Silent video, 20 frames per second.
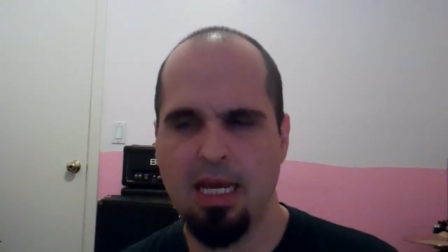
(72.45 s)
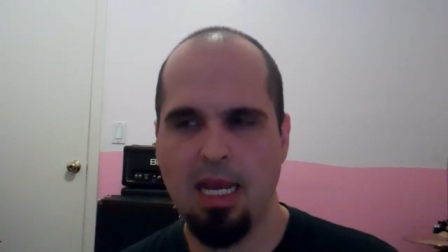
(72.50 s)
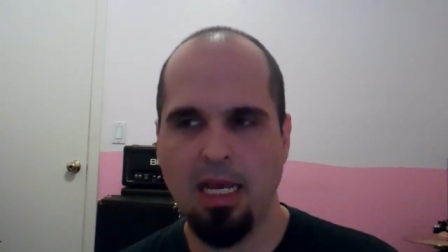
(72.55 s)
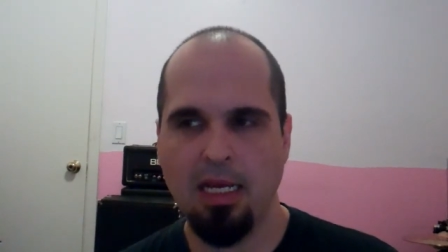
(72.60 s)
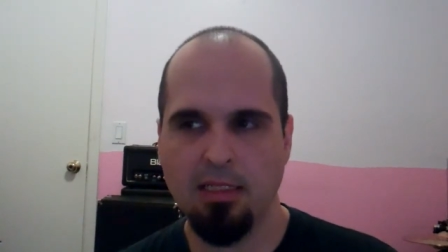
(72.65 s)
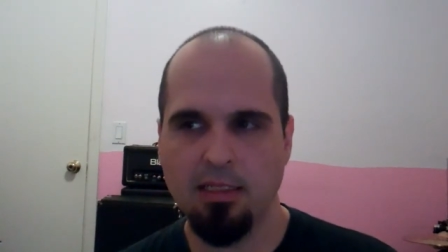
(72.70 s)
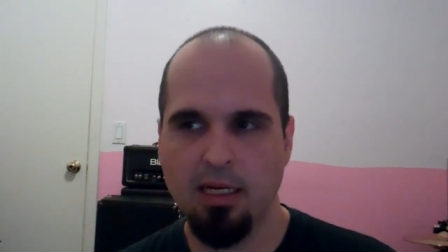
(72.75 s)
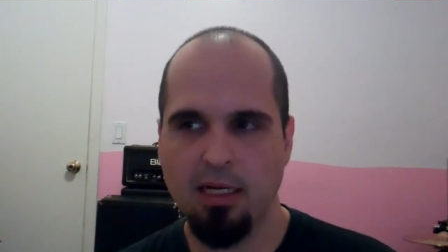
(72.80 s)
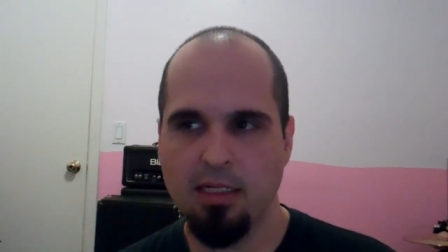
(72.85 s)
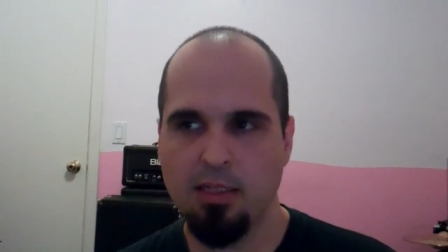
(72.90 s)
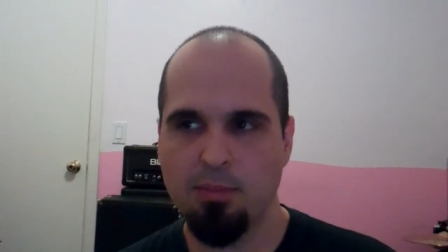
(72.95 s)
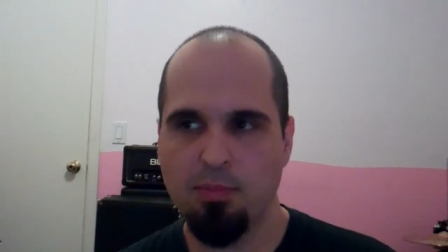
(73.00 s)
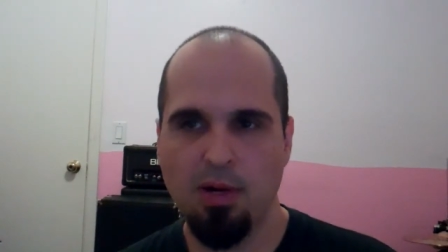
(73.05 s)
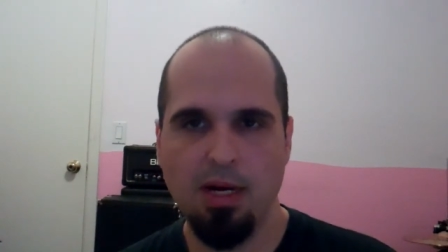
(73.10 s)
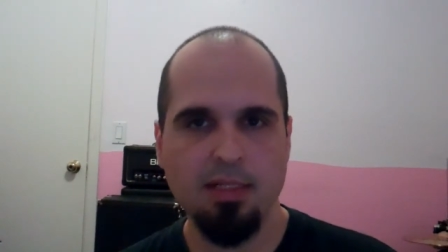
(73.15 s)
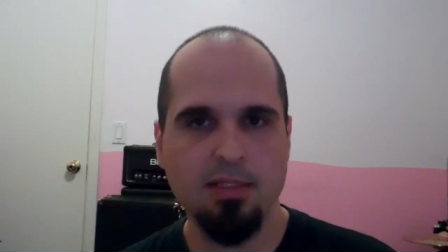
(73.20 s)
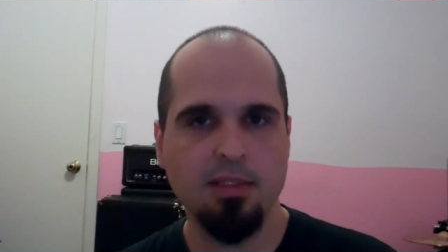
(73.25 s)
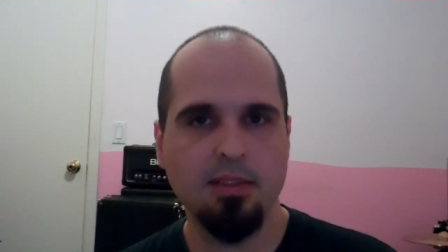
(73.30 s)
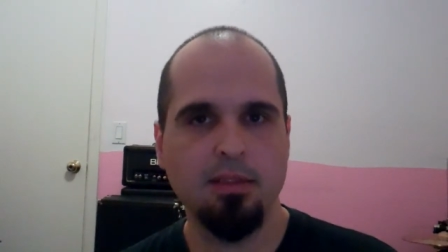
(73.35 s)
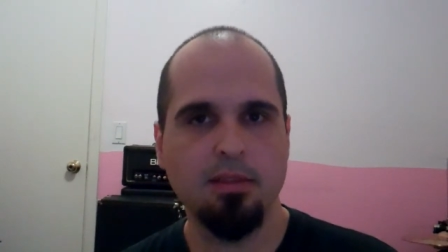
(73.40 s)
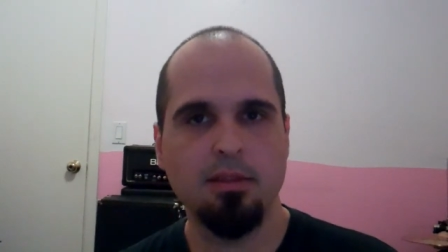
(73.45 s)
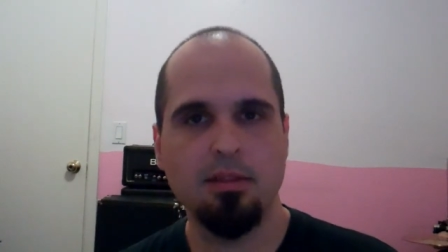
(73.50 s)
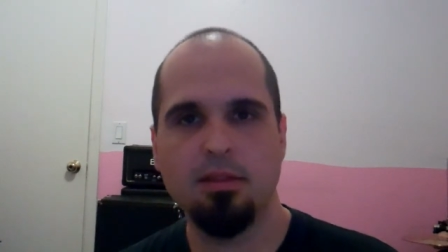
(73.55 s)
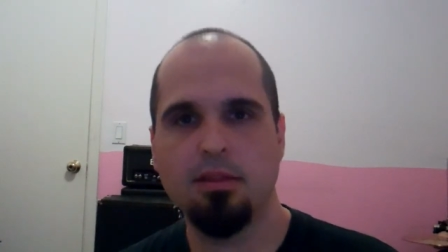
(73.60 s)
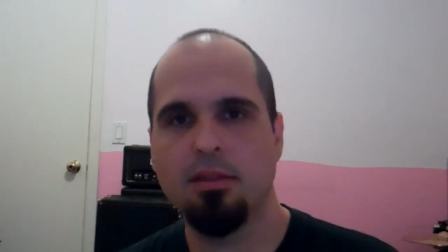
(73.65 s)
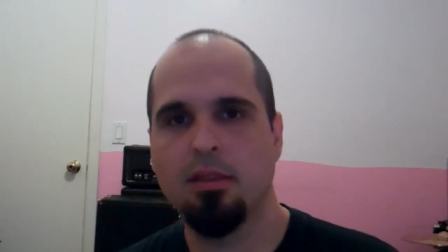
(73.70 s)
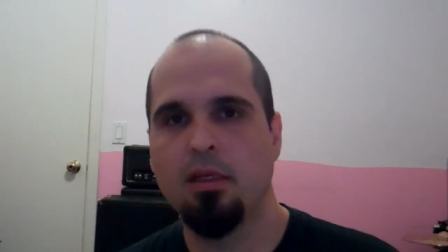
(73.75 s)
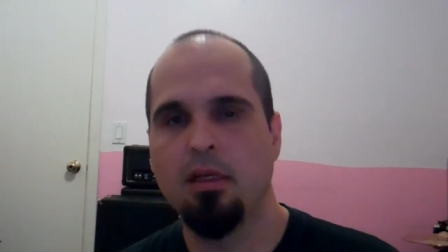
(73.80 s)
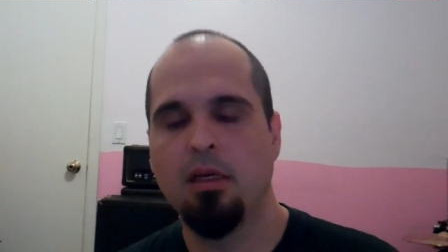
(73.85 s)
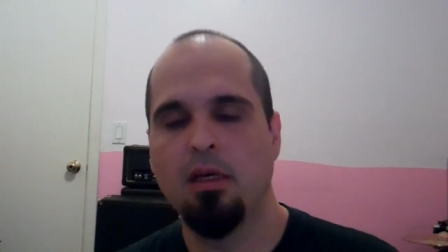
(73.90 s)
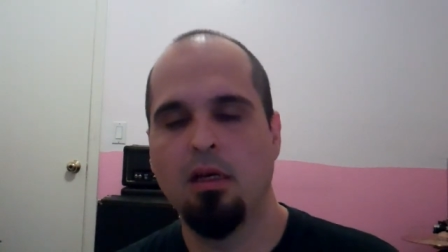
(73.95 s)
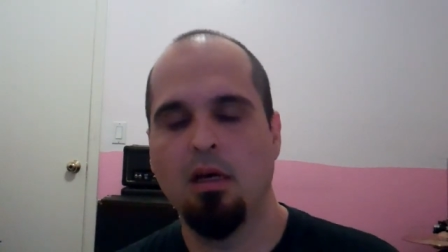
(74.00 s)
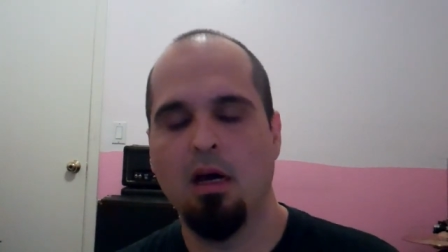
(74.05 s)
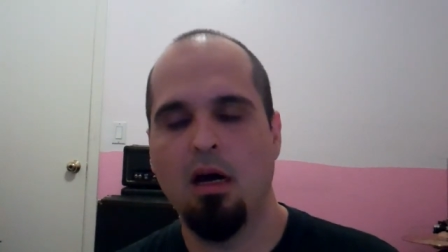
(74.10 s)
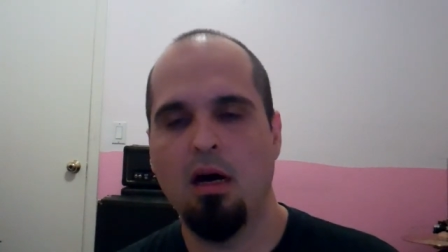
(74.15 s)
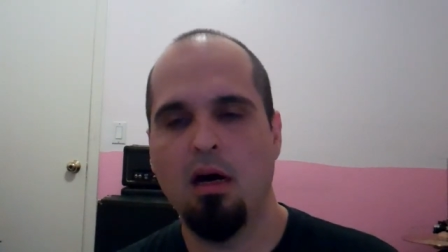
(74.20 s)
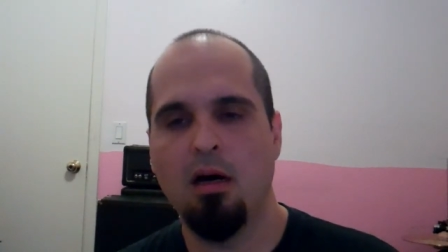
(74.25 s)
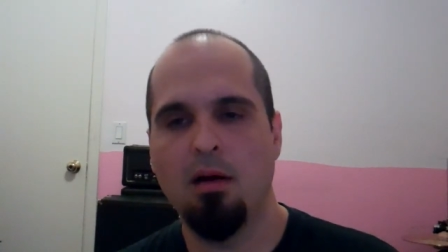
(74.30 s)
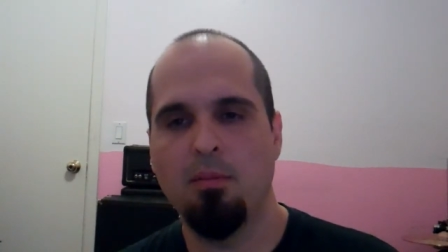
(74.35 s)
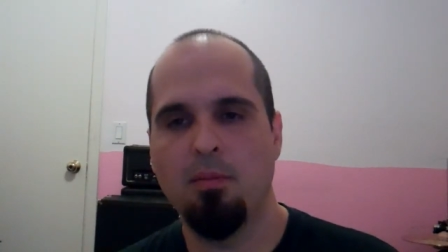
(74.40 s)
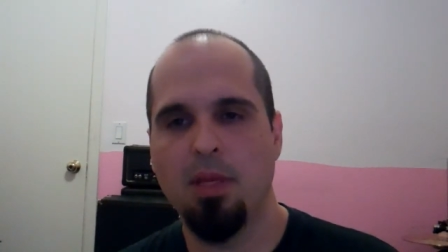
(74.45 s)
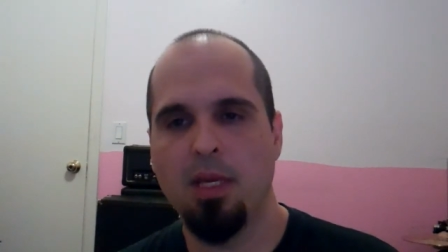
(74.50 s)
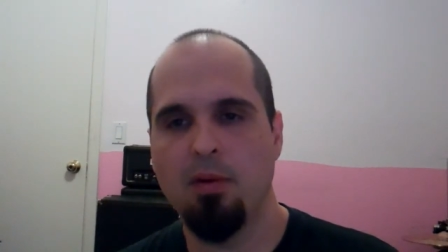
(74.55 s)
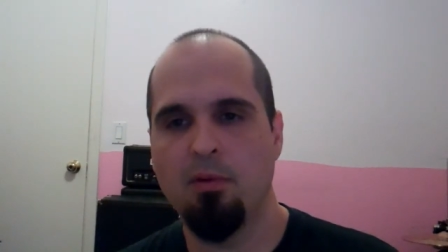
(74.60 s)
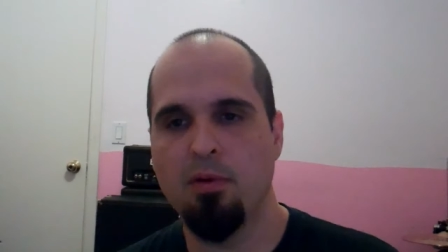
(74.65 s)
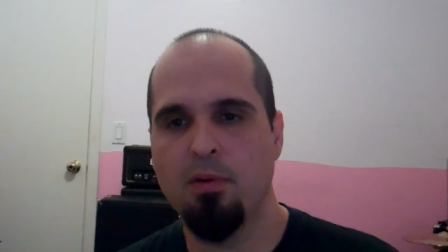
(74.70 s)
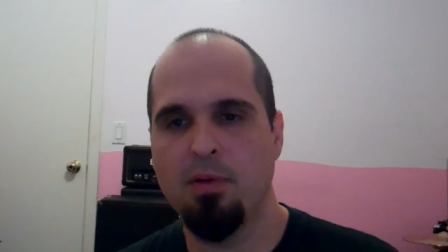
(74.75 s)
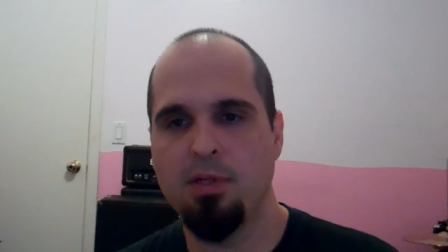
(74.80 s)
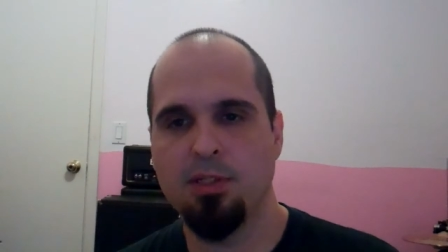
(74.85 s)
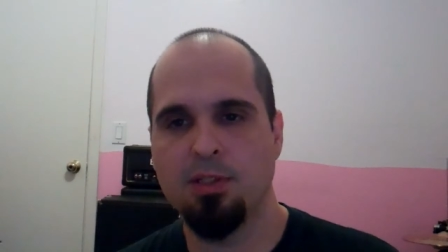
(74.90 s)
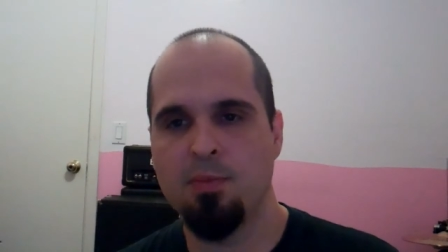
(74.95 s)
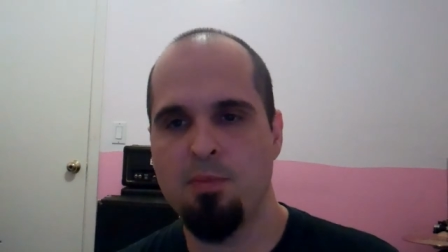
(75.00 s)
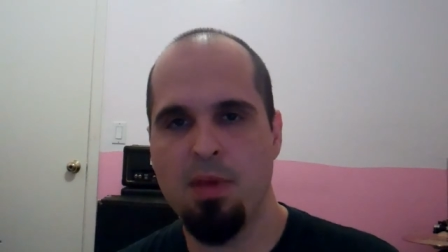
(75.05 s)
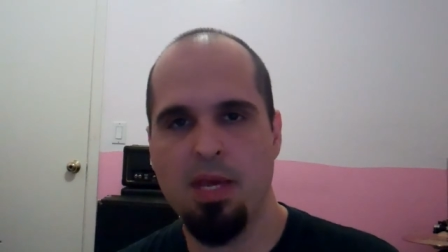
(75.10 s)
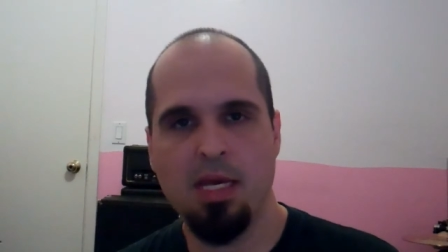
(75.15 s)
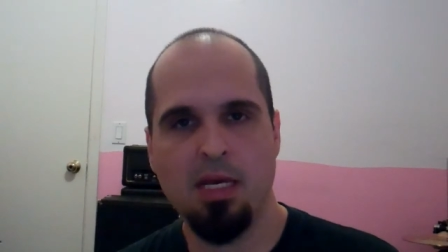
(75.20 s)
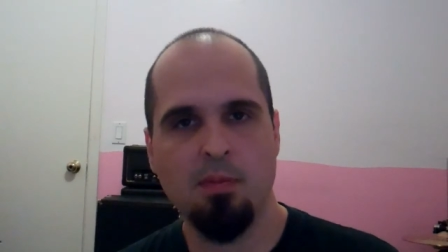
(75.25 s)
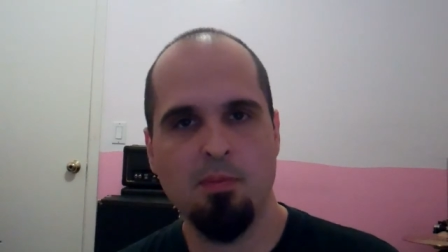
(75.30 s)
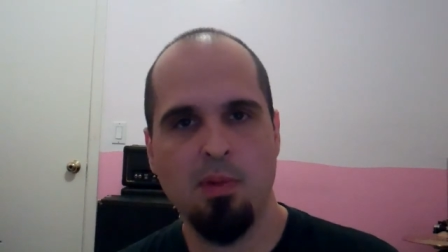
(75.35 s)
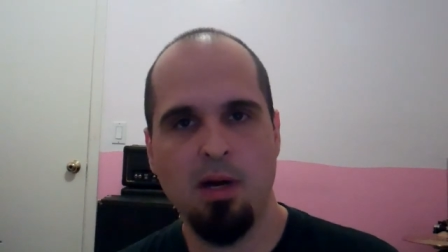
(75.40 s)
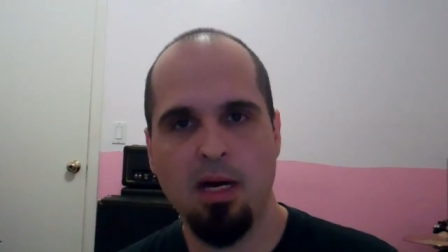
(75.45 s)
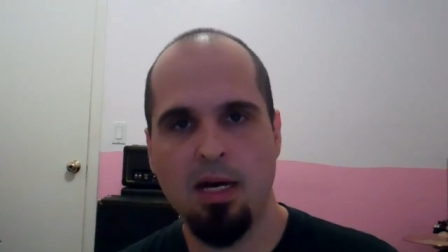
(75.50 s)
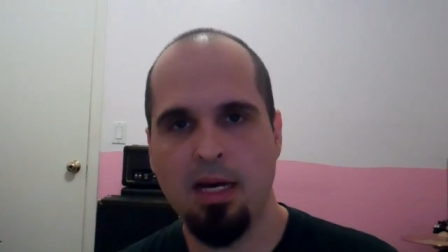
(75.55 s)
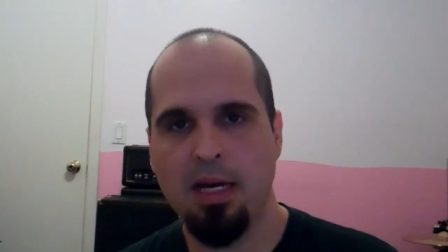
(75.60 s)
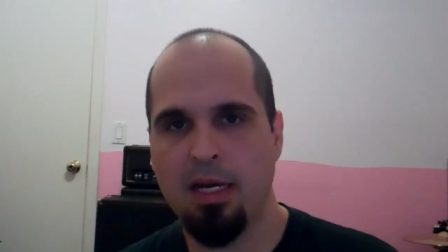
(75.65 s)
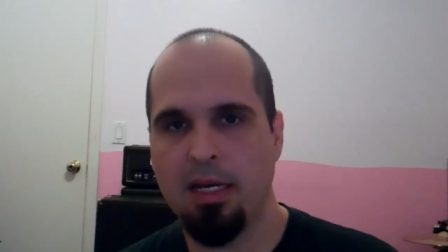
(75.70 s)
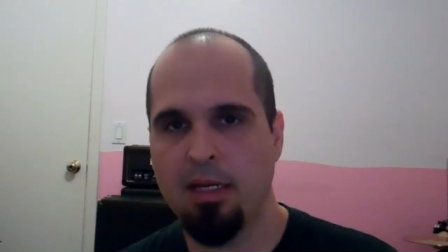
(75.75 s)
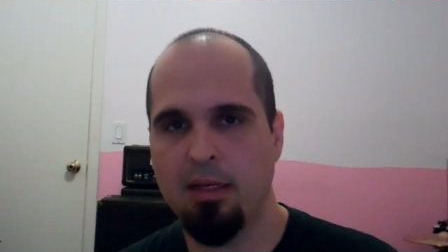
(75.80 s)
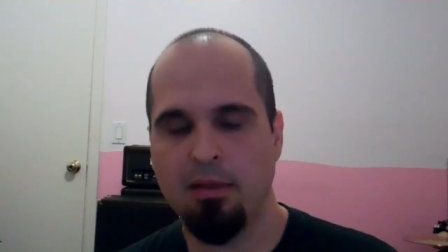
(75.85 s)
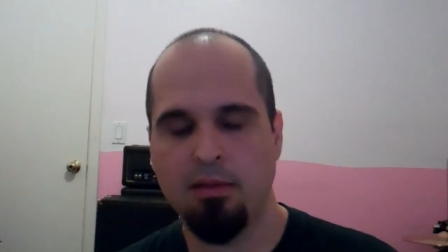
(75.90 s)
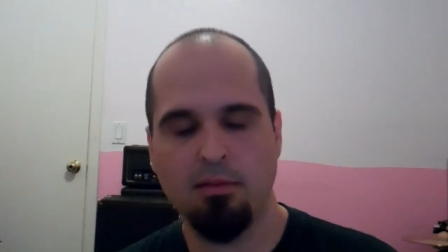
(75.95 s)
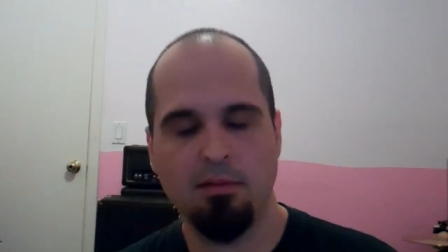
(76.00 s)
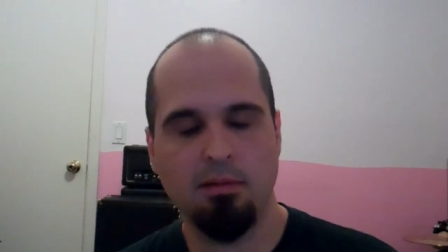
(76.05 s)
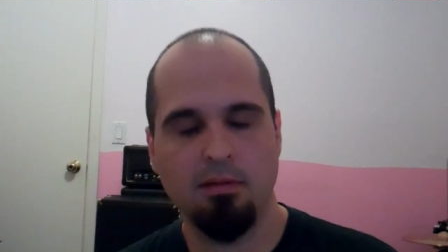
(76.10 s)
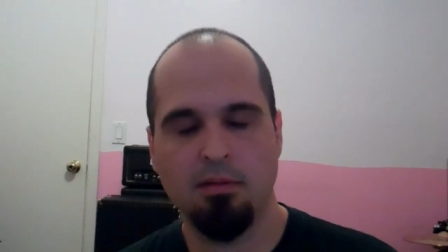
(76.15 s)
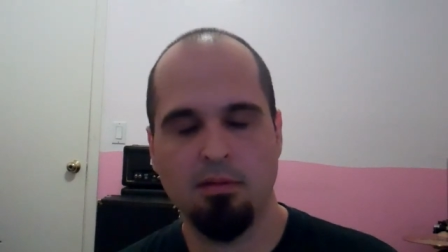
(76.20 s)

antidepressants, it would just make my